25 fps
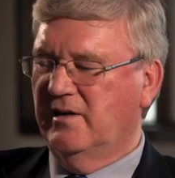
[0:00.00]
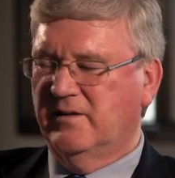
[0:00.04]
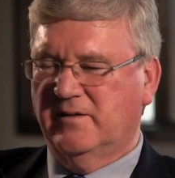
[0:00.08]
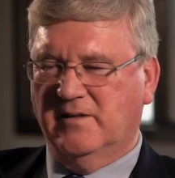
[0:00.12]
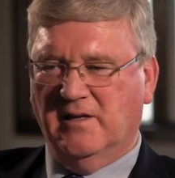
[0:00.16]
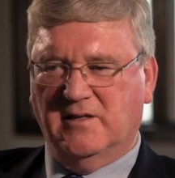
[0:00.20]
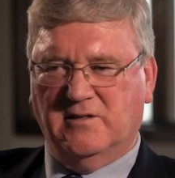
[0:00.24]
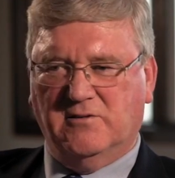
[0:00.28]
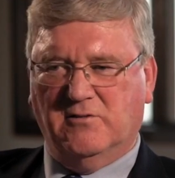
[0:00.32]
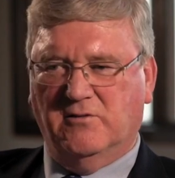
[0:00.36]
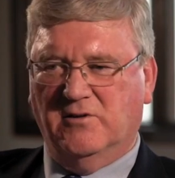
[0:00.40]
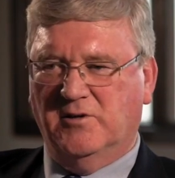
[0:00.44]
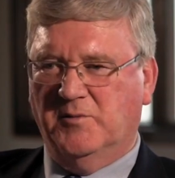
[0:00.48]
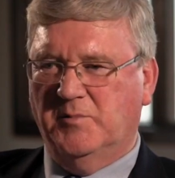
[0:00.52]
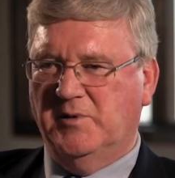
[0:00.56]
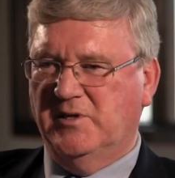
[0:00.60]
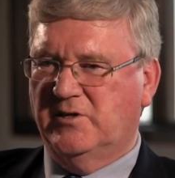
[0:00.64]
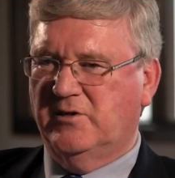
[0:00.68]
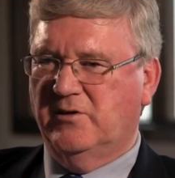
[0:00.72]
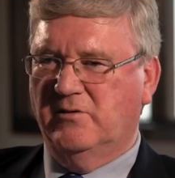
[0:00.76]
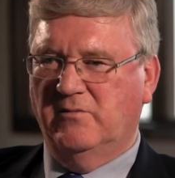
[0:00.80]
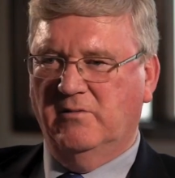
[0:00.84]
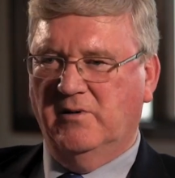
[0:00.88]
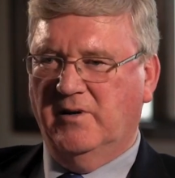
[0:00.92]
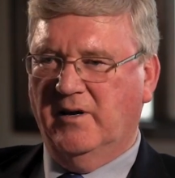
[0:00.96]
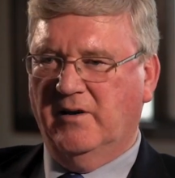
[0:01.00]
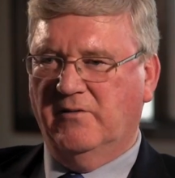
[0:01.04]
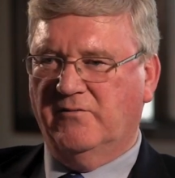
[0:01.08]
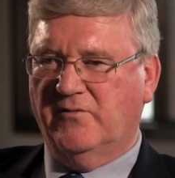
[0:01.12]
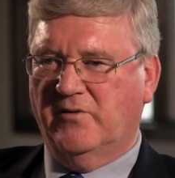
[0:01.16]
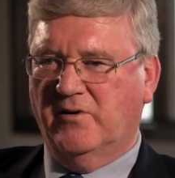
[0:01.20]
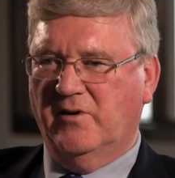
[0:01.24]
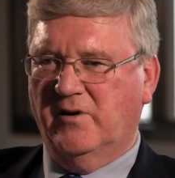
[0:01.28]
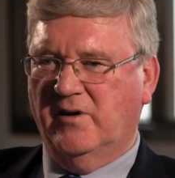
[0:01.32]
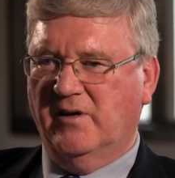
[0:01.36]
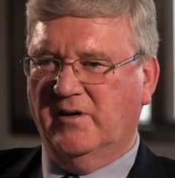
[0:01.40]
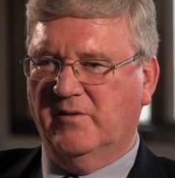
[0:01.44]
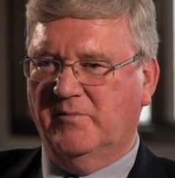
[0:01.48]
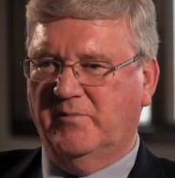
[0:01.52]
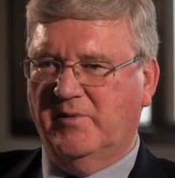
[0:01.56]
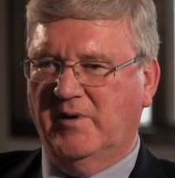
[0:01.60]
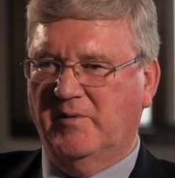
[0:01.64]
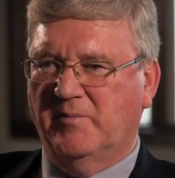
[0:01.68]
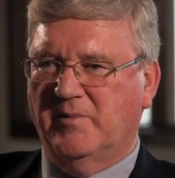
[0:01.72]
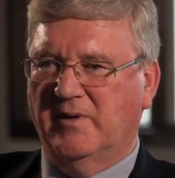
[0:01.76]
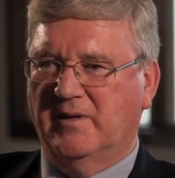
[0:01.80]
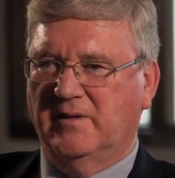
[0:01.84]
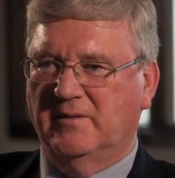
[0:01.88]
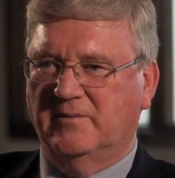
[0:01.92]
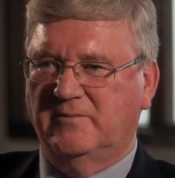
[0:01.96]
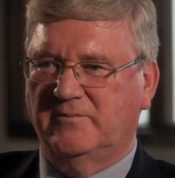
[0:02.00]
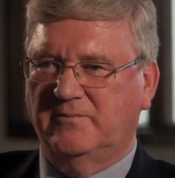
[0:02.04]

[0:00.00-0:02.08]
That's going to be too late for a lot of people.